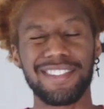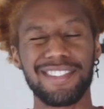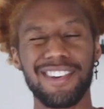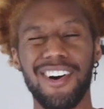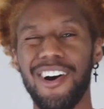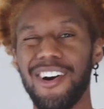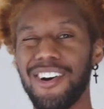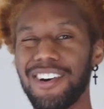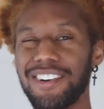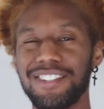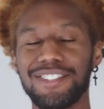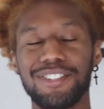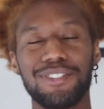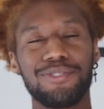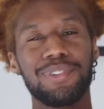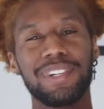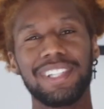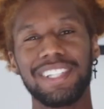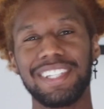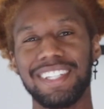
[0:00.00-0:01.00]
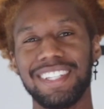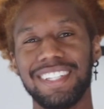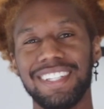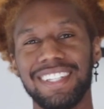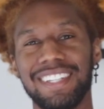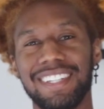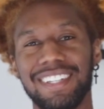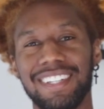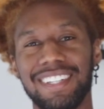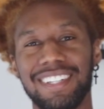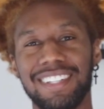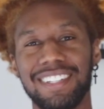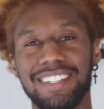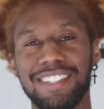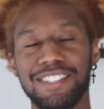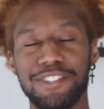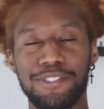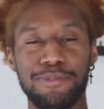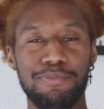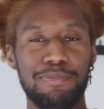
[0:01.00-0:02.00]
it's hard to really
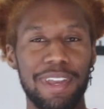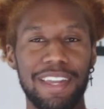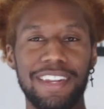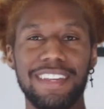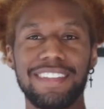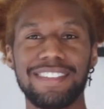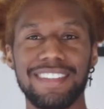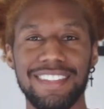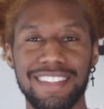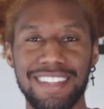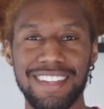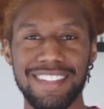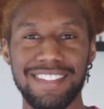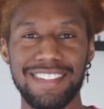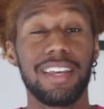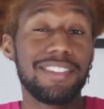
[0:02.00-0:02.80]
just pin it to this.